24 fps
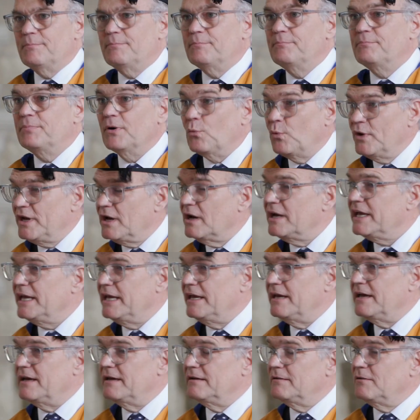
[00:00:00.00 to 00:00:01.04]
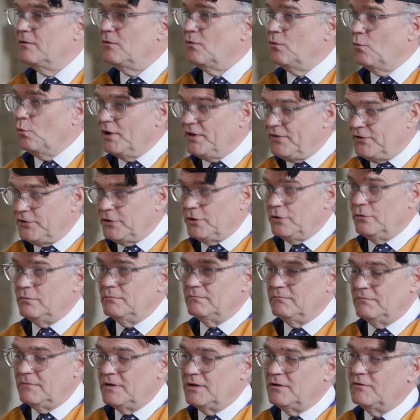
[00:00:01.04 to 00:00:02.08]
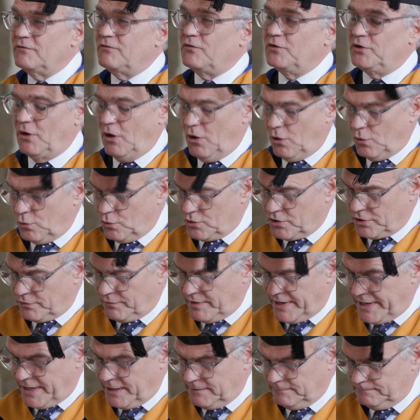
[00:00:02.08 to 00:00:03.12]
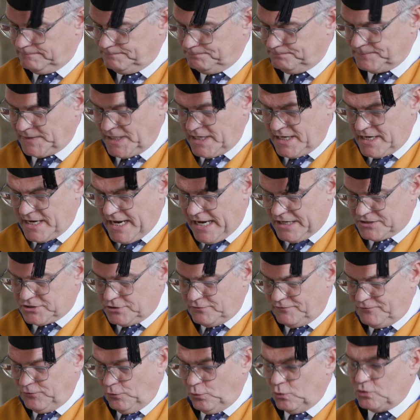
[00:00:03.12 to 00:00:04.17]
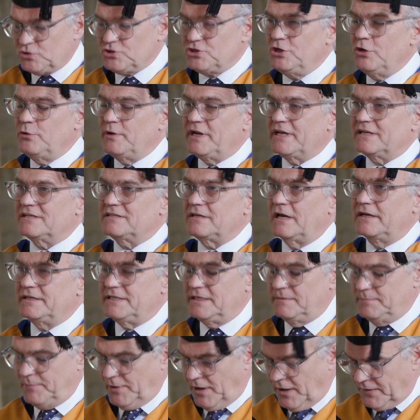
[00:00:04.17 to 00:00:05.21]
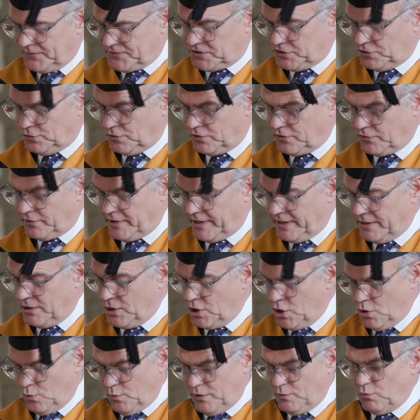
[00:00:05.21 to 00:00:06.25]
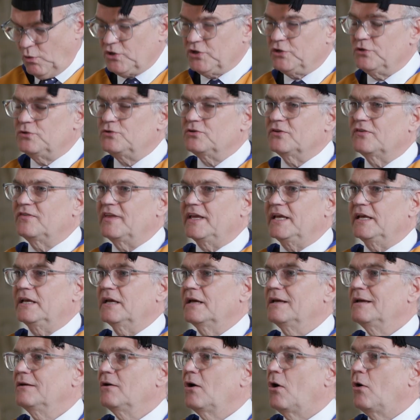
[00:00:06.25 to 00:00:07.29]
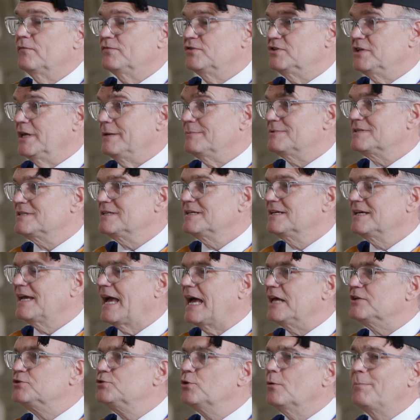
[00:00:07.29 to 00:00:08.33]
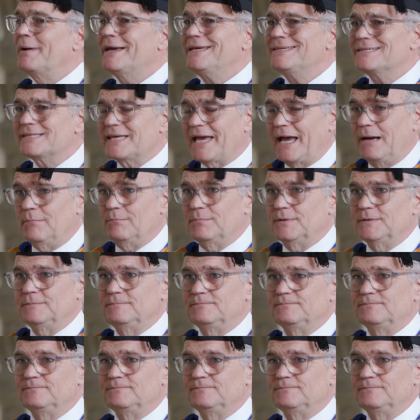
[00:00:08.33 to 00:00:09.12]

But we are here with you for your whole career. As you forge new and exciting paths in your career, we want you to think of CIPS as your base camp,